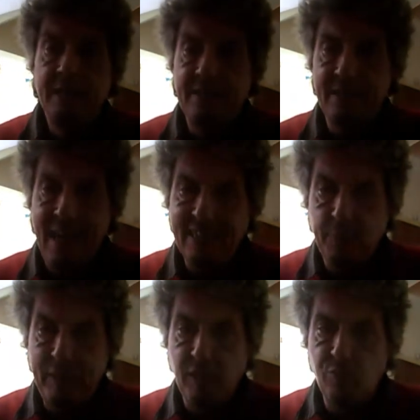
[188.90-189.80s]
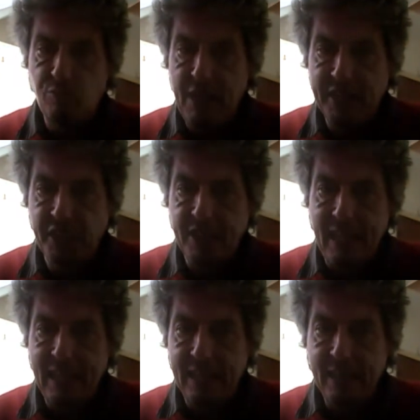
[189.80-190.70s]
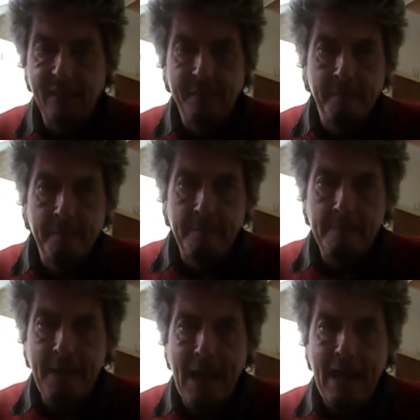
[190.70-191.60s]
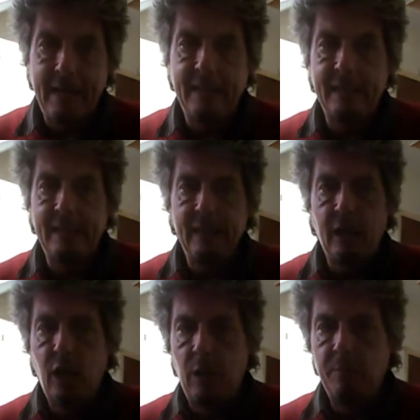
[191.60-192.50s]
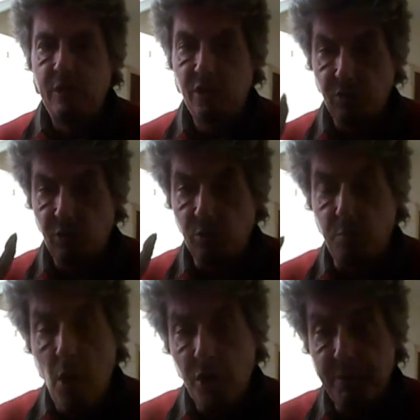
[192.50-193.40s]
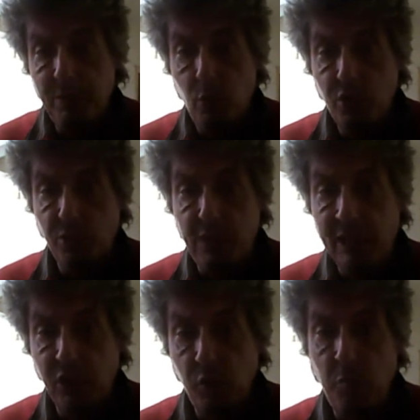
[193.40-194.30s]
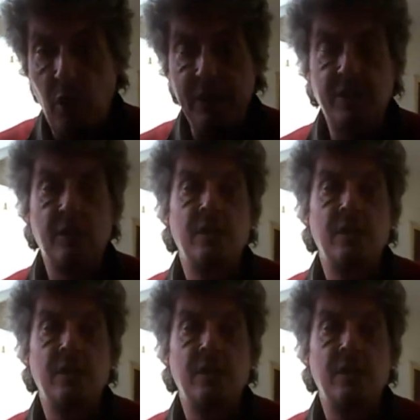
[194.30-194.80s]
there's an aspect of rationality that because Mercury rules the rational mind,